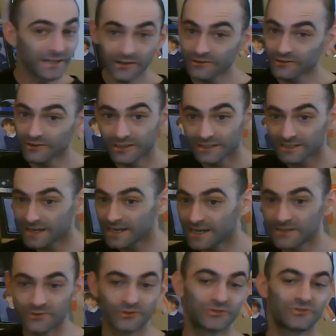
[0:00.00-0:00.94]
it on
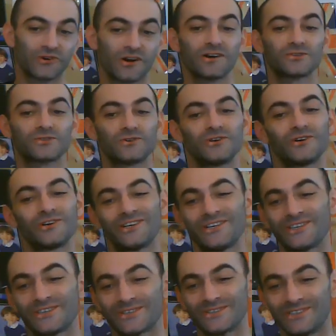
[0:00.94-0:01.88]
holidays, or drugs, or
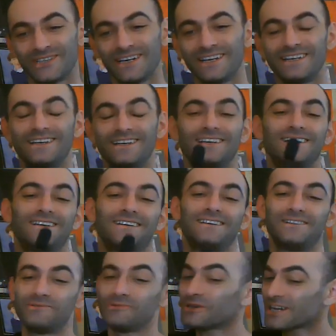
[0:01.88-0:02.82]
hookers, or
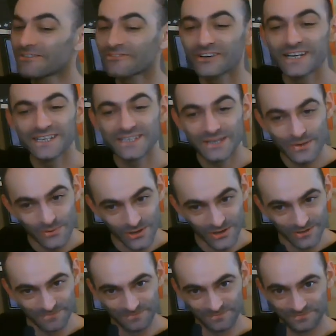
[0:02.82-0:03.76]
whatever it is you
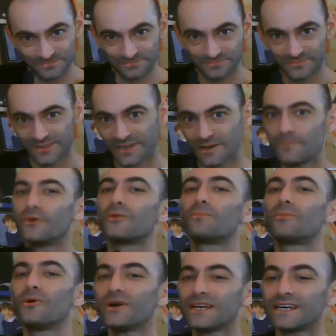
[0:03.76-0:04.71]
want. But the
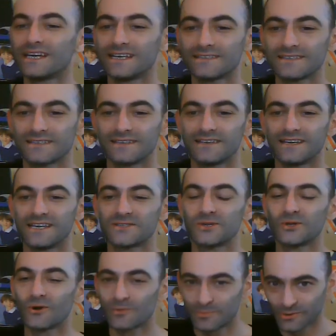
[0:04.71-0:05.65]
point is, it's
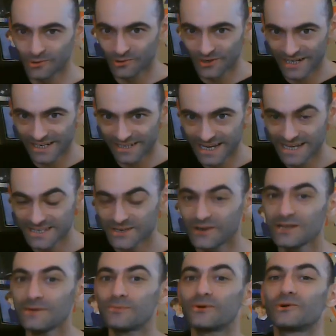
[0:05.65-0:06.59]
not boring. It's
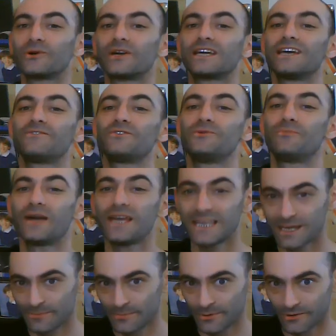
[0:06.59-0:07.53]
only boring if you
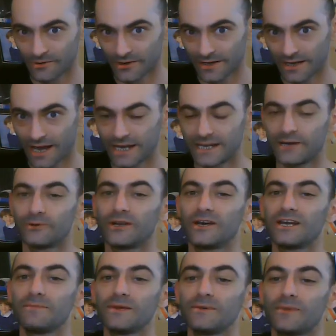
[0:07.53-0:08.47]
make it boring, and it will
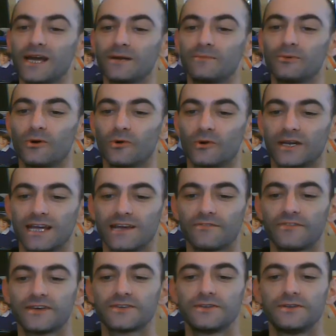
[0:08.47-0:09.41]
only be made boring if
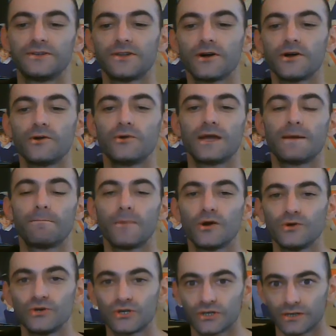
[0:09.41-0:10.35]
there's no
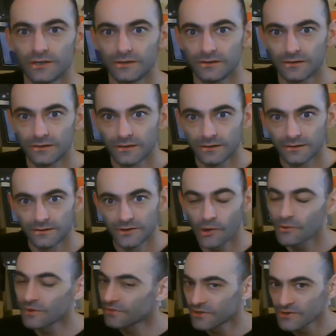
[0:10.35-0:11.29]
emotion,
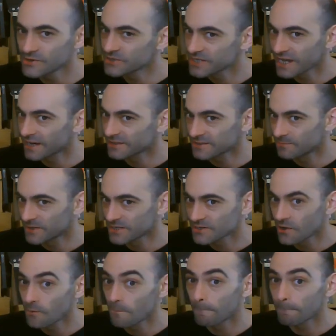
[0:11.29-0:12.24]
no enthusiasm, there's
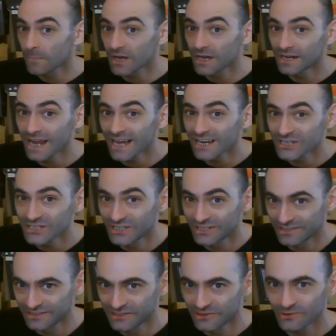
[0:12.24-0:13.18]
no
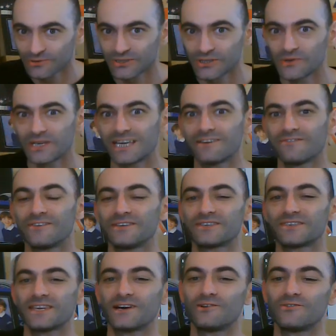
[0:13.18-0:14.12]
connection, you're not doing it for
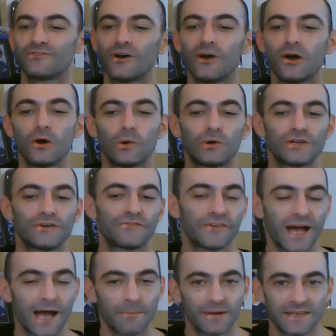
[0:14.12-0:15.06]
yourself or your
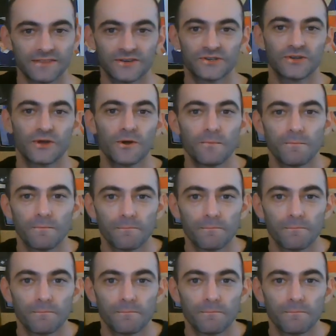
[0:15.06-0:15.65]
family, there's no